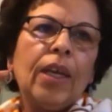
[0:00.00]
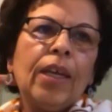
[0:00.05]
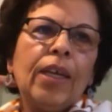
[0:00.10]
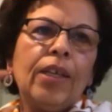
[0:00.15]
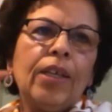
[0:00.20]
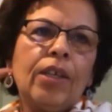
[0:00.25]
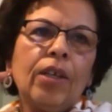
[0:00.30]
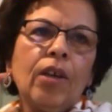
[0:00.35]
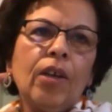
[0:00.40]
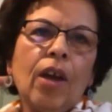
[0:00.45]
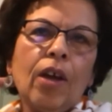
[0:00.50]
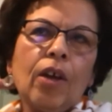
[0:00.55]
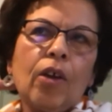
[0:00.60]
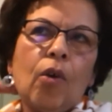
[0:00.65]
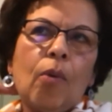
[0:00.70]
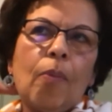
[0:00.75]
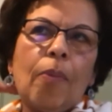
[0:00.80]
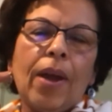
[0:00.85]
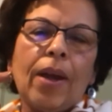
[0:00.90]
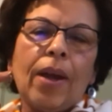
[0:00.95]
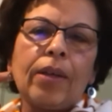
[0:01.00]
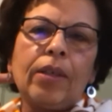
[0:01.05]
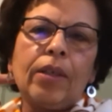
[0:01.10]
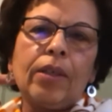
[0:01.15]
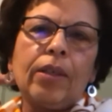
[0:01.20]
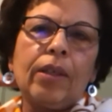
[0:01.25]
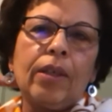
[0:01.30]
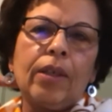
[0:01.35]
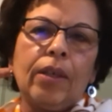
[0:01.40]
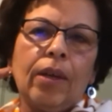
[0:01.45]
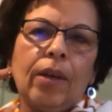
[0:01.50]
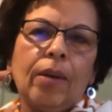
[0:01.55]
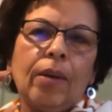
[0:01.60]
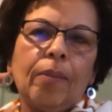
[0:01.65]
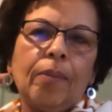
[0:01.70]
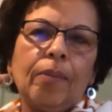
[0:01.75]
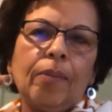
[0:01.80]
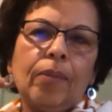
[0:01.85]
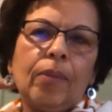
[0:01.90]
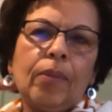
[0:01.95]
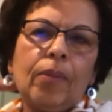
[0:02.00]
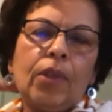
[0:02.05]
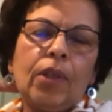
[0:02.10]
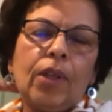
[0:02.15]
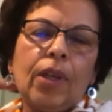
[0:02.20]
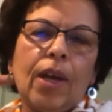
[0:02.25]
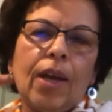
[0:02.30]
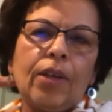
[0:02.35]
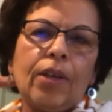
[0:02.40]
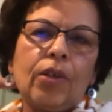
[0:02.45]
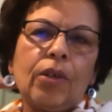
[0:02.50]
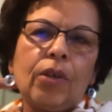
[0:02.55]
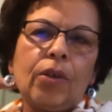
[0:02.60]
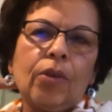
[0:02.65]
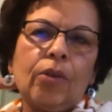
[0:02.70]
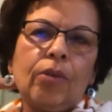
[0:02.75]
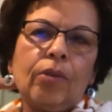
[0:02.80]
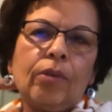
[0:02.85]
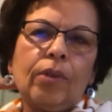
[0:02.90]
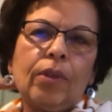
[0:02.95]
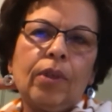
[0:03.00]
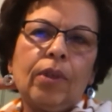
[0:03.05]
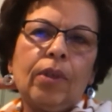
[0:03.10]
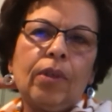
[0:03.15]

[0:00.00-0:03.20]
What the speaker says: he did not go back to the high school.